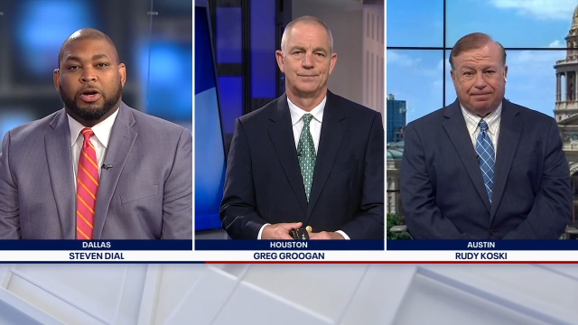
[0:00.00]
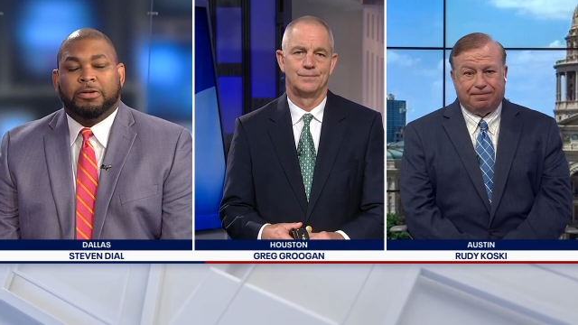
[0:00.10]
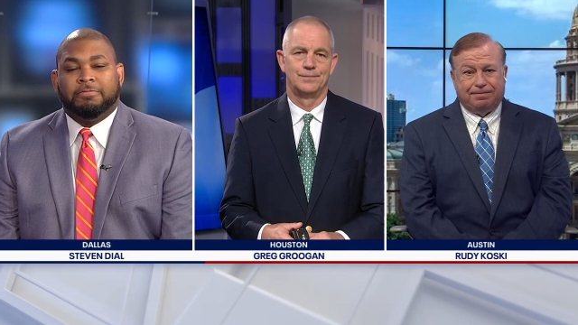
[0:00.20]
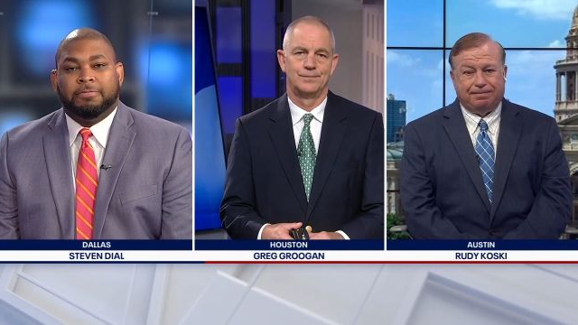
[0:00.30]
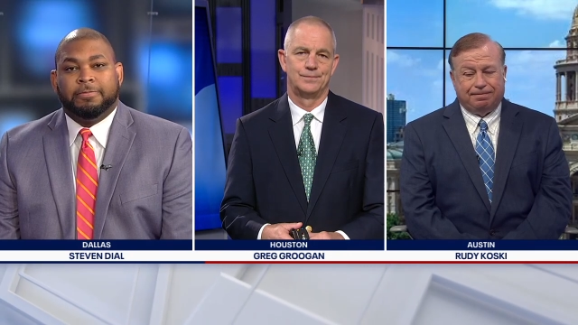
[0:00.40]
Speaker 1: word?
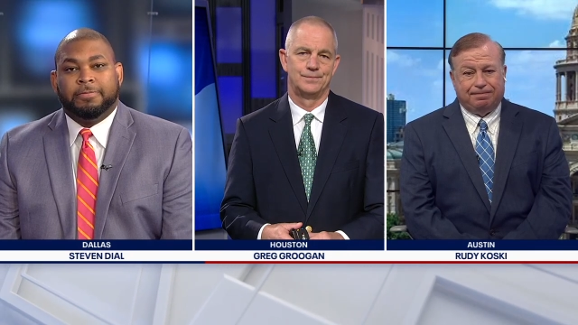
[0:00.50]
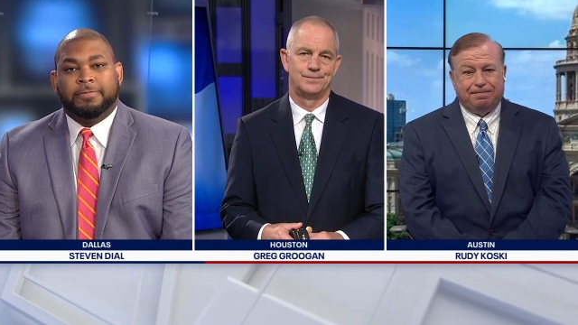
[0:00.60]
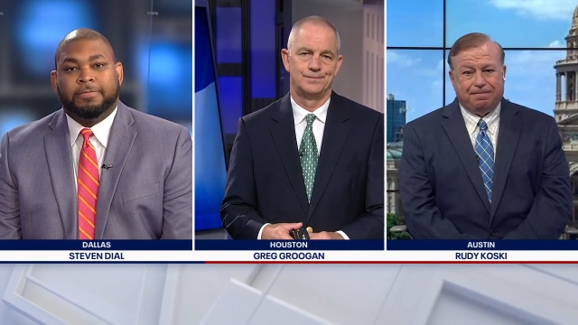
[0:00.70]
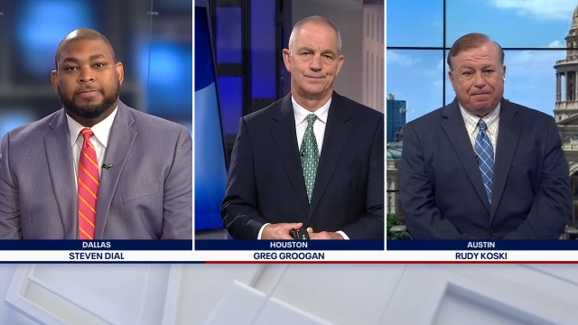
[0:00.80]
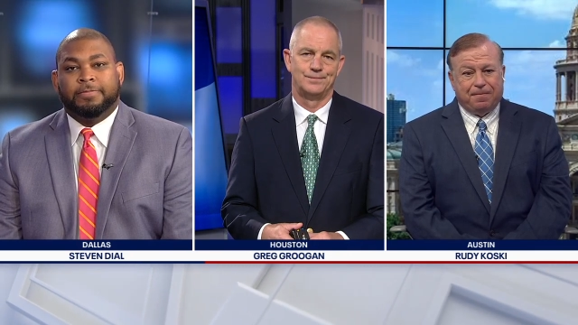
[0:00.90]

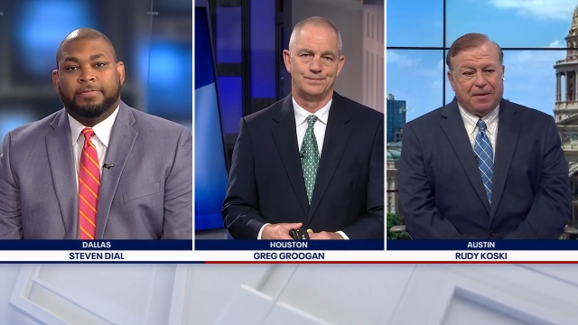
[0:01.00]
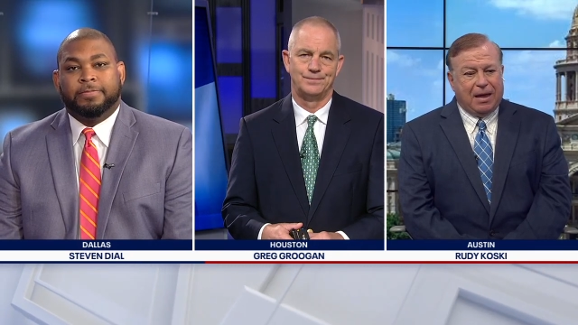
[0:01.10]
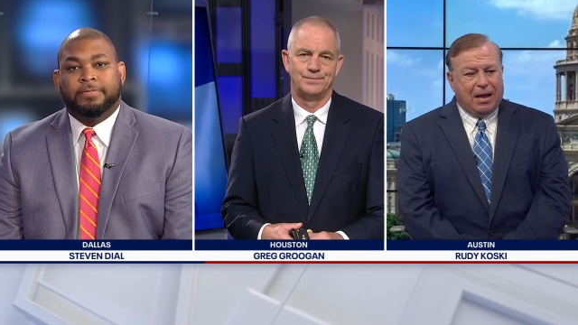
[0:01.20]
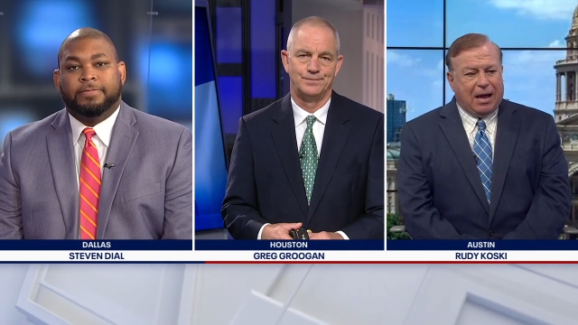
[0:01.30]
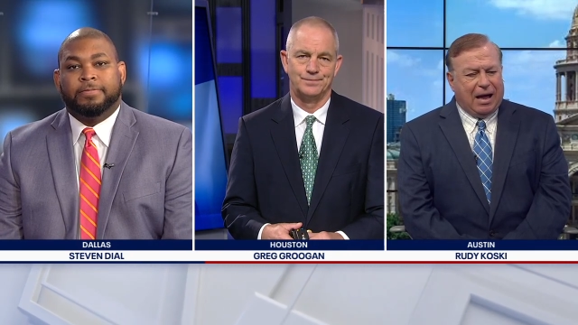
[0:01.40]

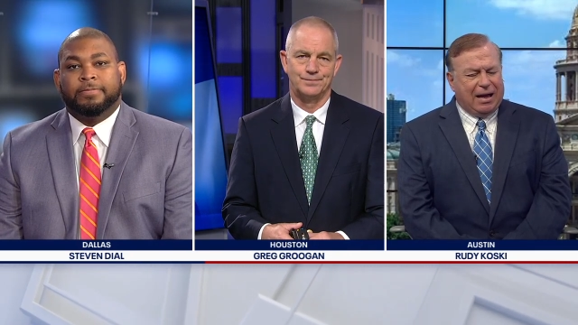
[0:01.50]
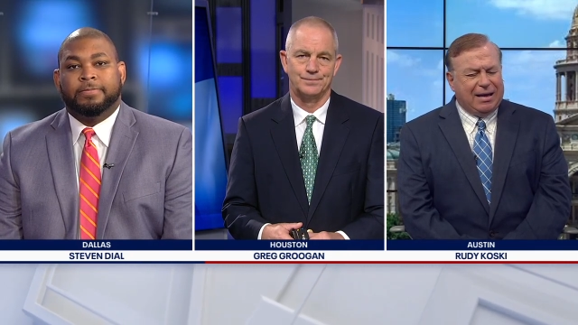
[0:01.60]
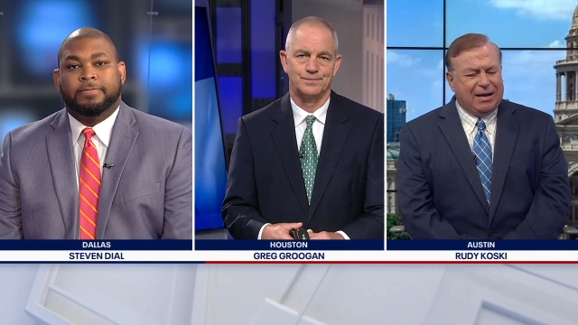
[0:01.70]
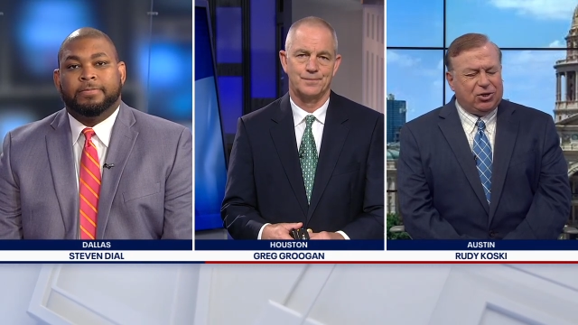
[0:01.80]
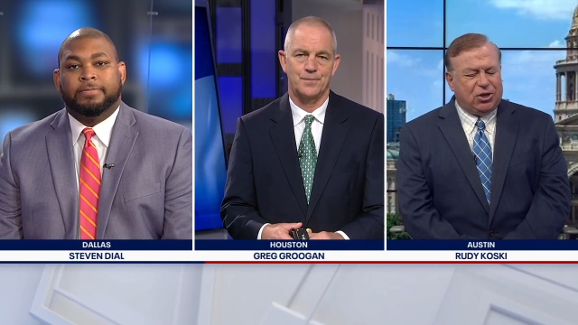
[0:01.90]
I
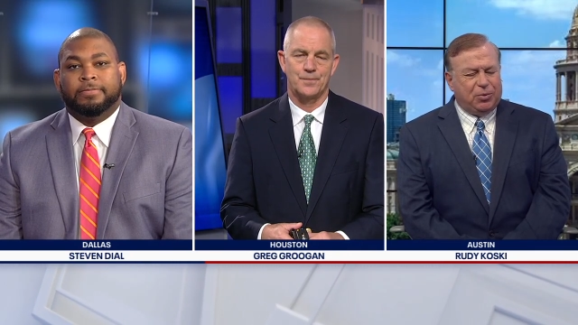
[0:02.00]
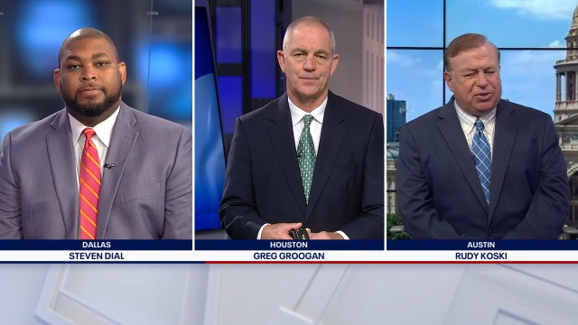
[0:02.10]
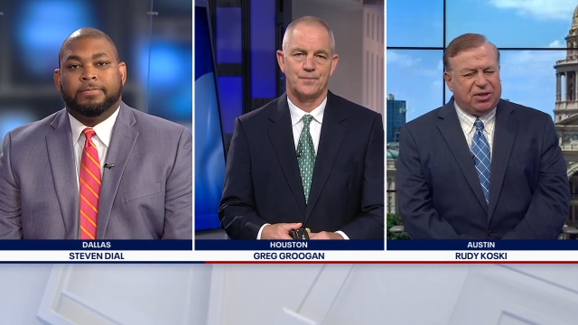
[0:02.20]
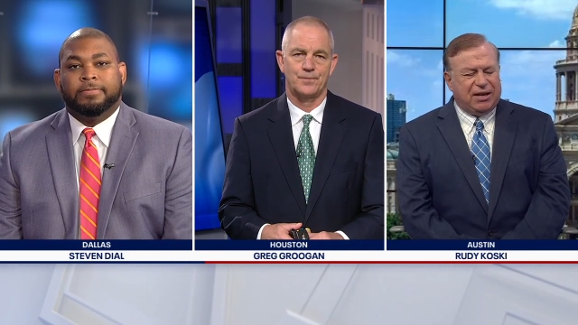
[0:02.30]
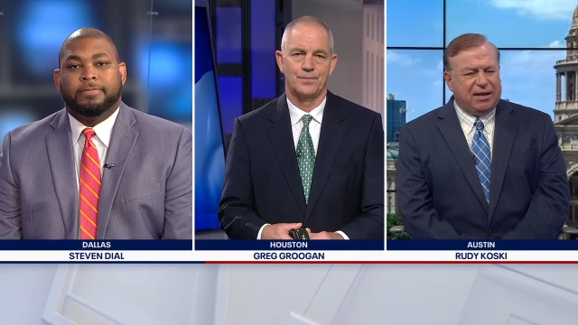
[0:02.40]
initially was
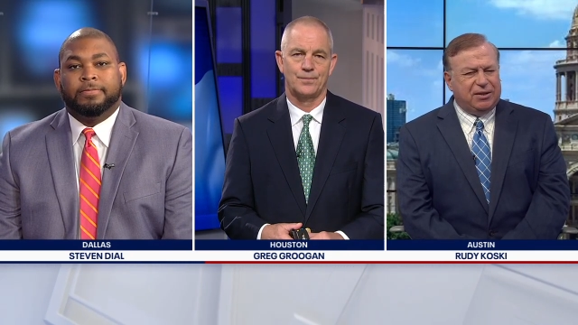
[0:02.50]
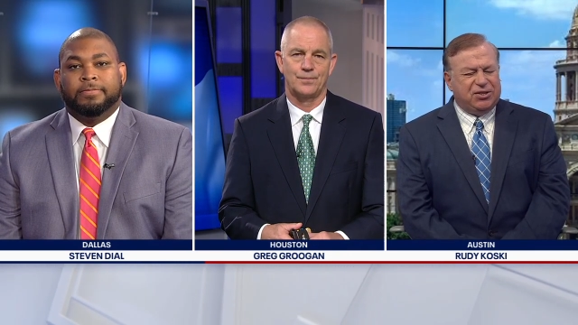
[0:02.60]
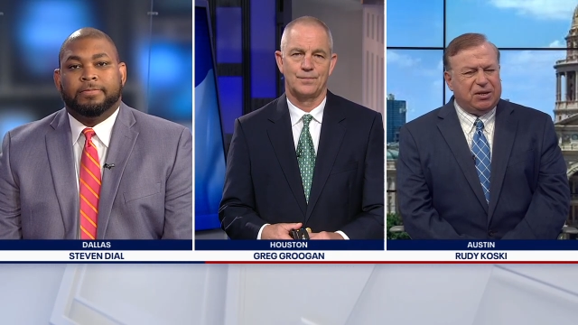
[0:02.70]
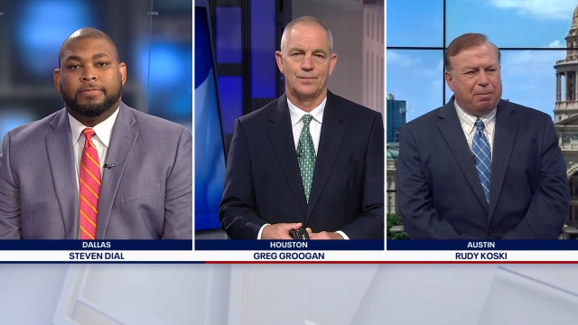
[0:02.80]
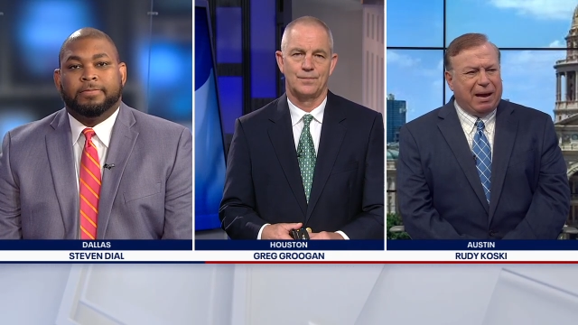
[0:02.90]
thinking
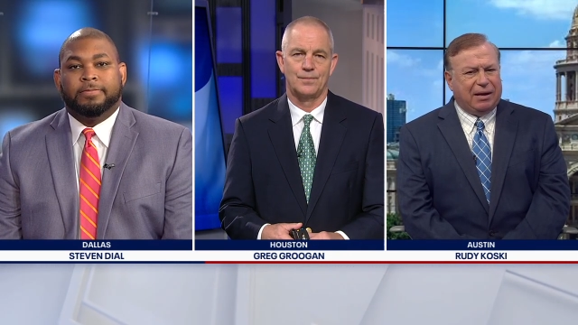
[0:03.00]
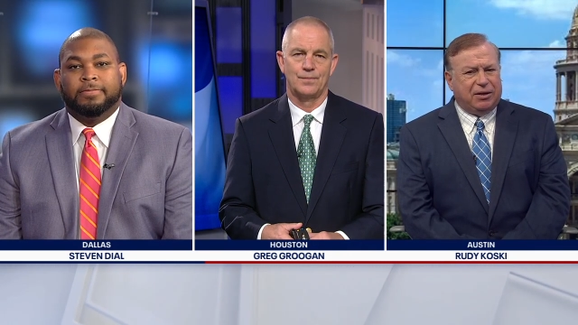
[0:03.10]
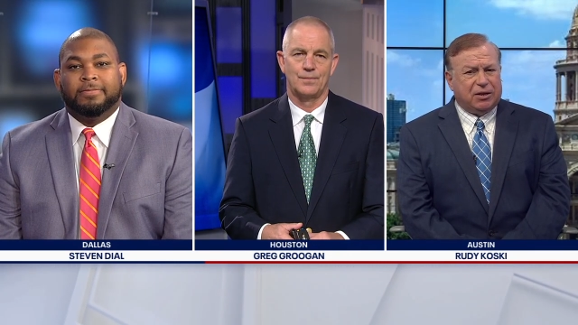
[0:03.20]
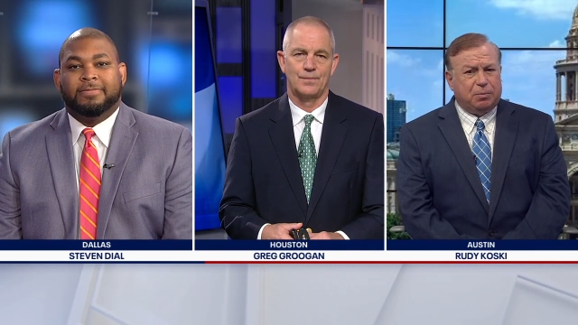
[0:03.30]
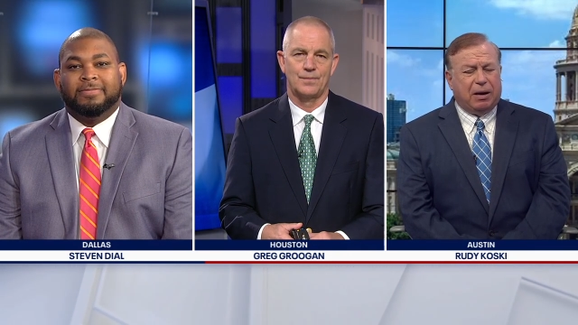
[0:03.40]

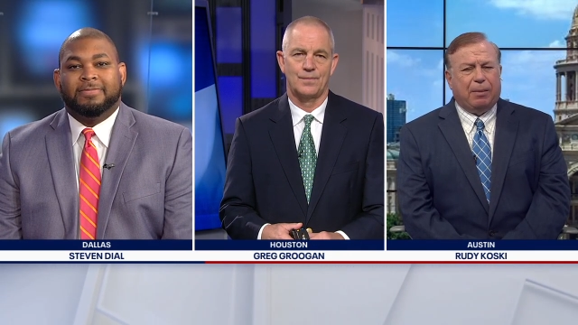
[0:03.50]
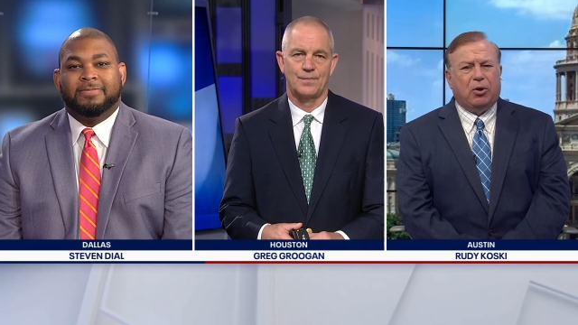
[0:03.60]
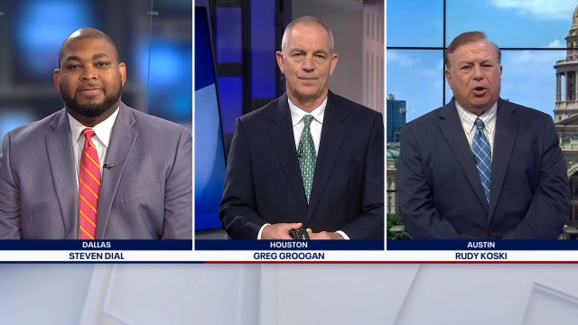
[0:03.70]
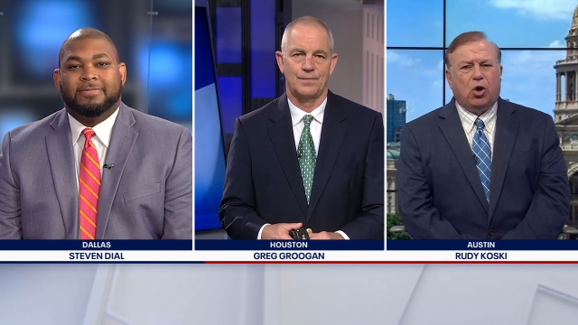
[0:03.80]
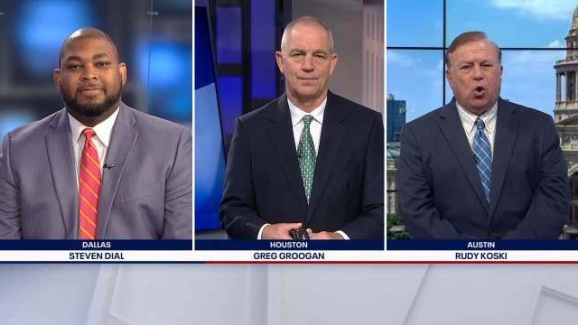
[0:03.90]
semantics, but I'm
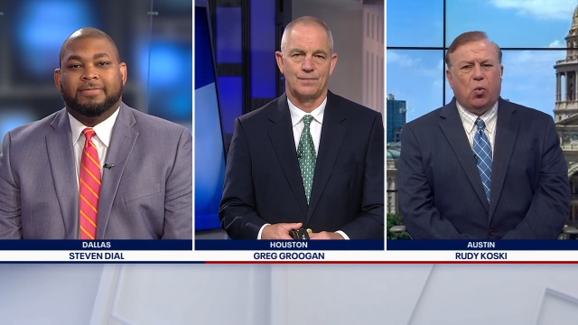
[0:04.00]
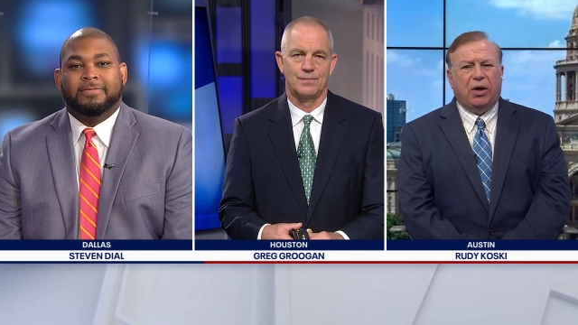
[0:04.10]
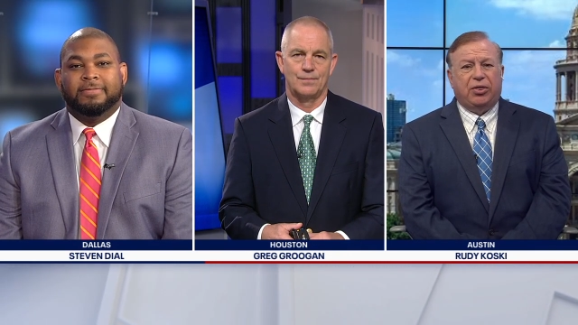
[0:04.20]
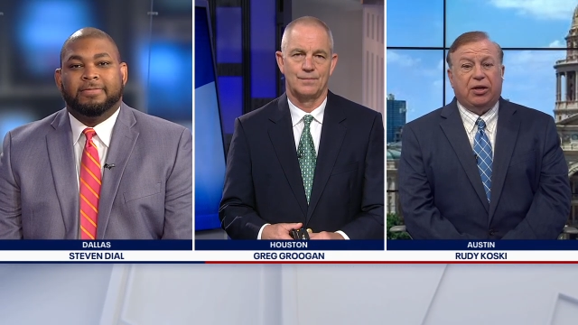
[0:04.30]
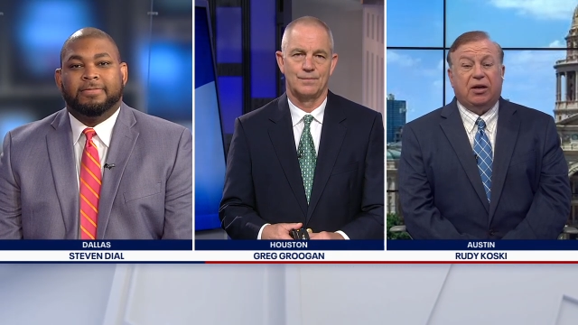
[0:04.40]
going to go
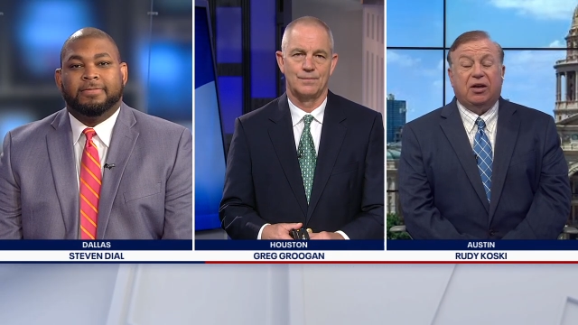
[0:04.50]
with